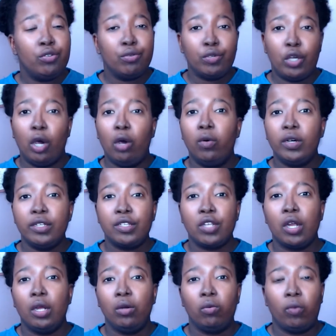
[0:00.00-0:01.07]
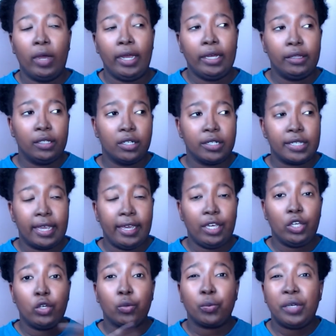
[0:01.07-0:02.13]
to go a certain way, and there's
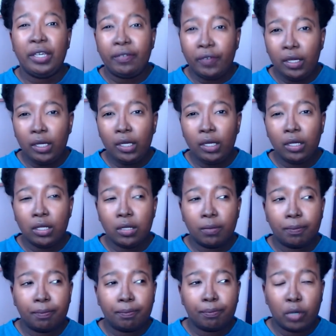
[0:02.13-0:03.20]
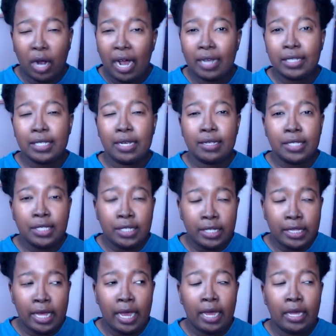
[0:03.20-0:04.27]
a grieving process
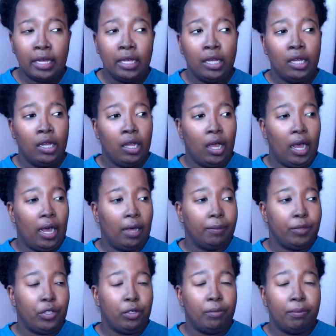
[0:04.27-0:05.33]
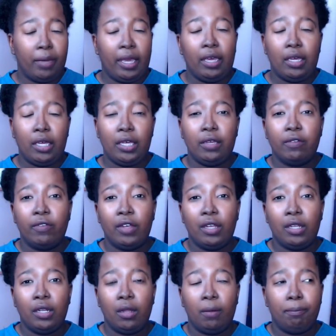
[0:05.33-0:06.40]
to that. You may
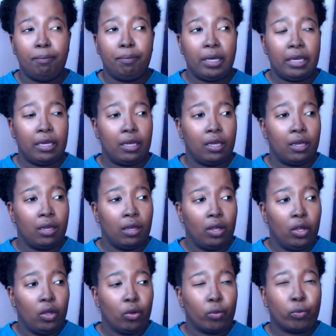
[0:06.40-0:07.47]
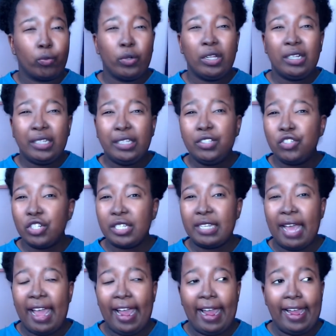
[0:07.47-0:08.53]
even be really
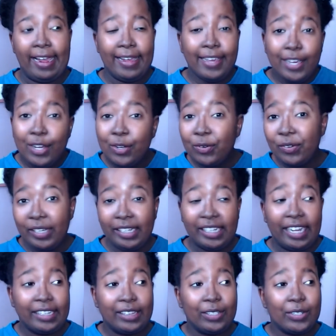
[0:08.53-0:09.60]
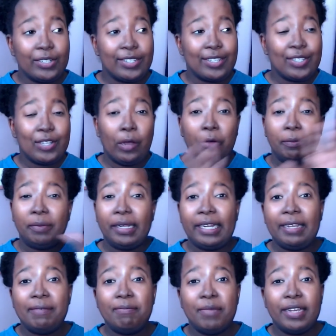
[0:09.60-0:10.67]
just angry. Like, there's so
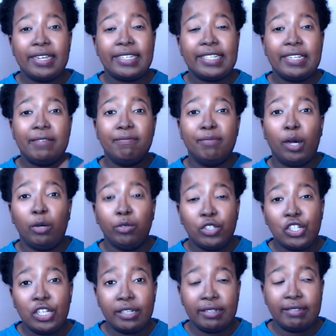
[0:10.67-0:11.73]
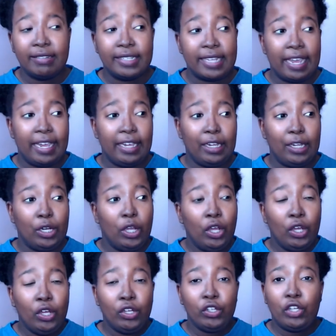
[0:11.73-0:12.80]
many mixed emotions in
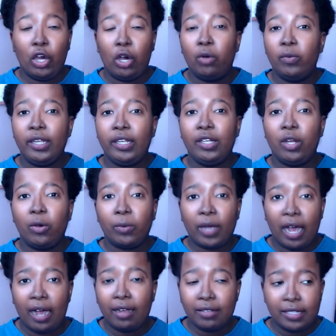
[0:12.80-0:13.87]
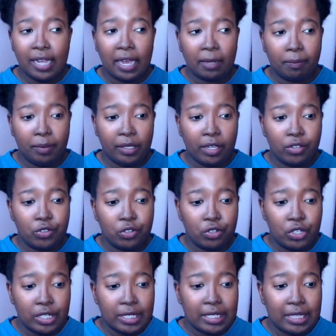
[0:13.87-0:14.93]
going no contact because you're
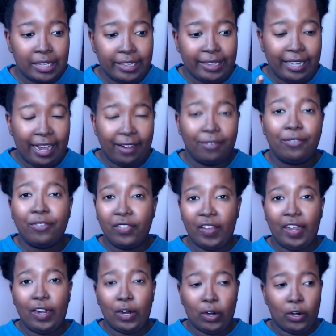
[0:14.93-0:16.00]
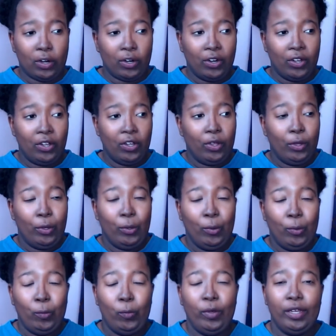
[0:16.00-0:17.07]
just left there
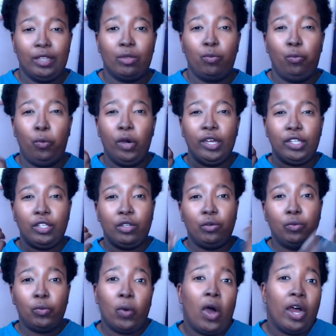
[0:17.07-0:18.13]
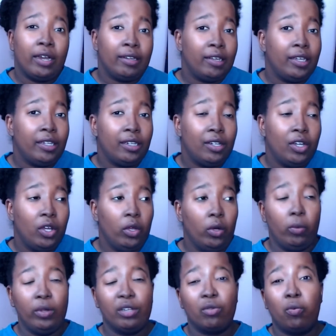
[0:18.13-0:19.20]
with what you wanted,
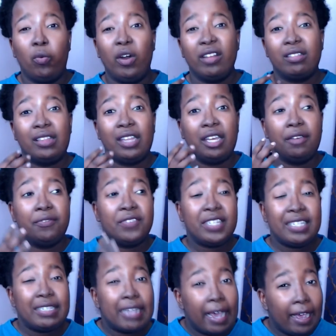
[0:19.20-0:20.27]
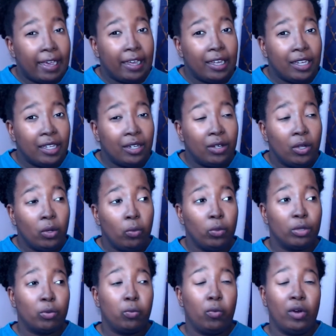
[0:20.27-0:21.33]
with what they've said,
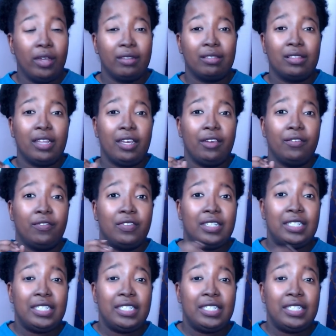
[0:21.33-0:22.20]
with what they've